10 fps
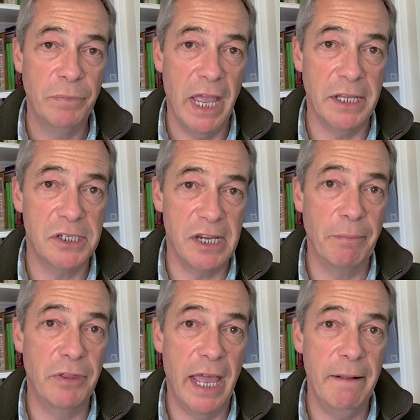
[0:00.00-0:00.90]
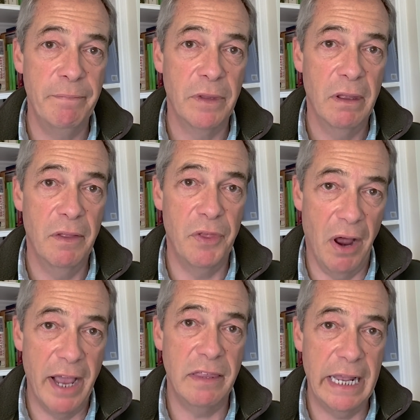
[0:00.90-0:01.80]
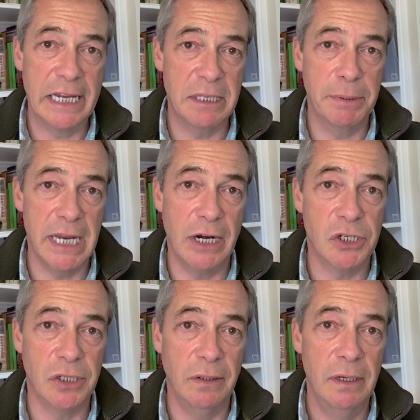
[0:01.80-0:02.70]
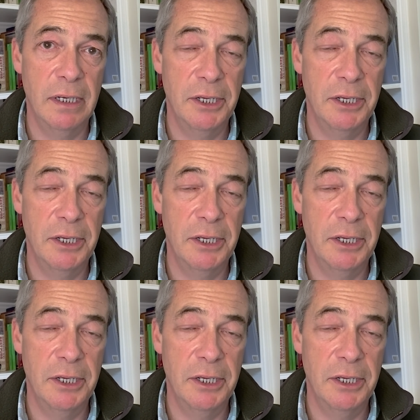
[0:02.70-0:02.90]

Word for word: It's something that I think has the potential